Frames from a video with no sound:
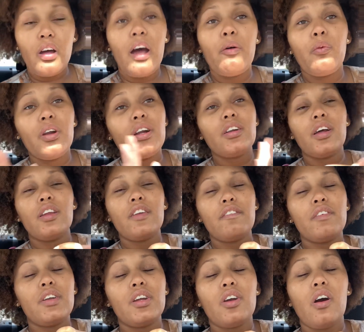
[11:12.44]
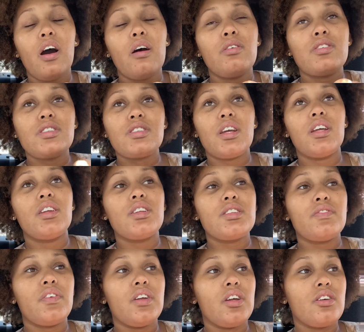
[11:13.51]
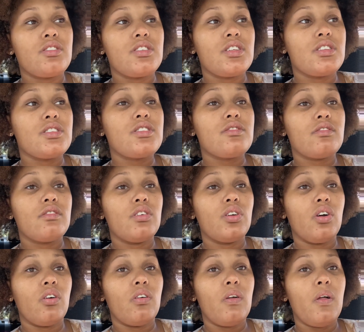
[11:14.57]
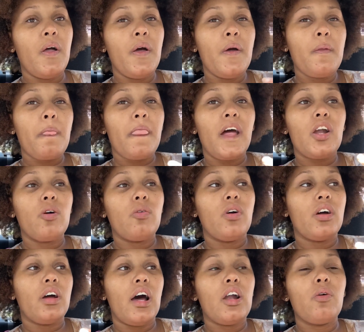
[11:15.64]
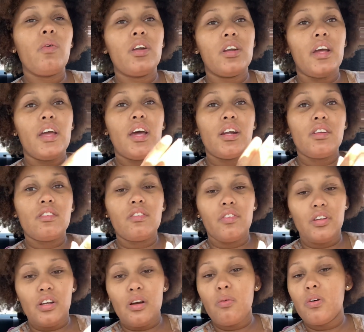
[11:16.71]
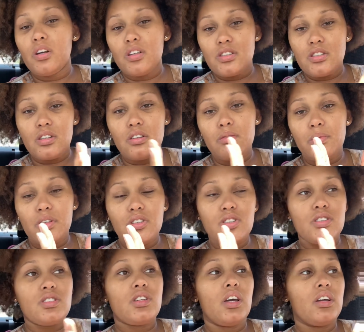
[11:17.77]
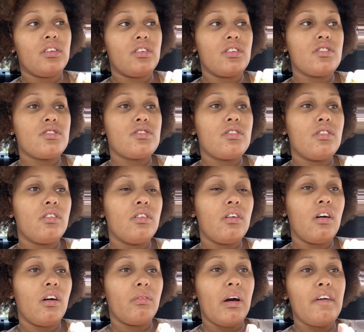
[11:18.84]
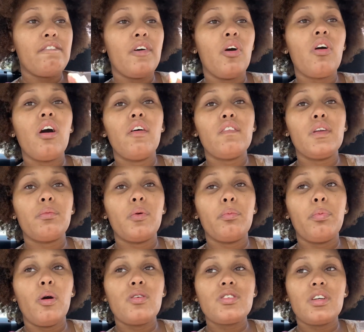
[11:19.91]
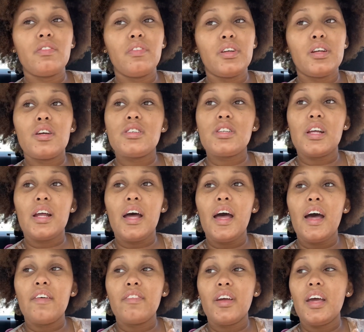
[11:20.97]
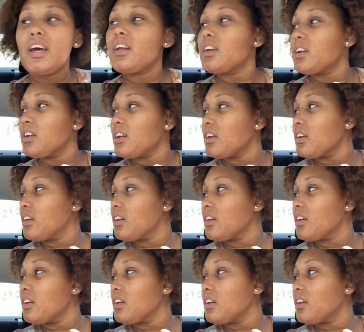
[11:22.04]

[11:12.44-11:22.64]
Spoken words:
with another video. I was just in this video since, I don't want to edit the video. I want it to be just like this. I feel comfortable posting videos that I haven't edited.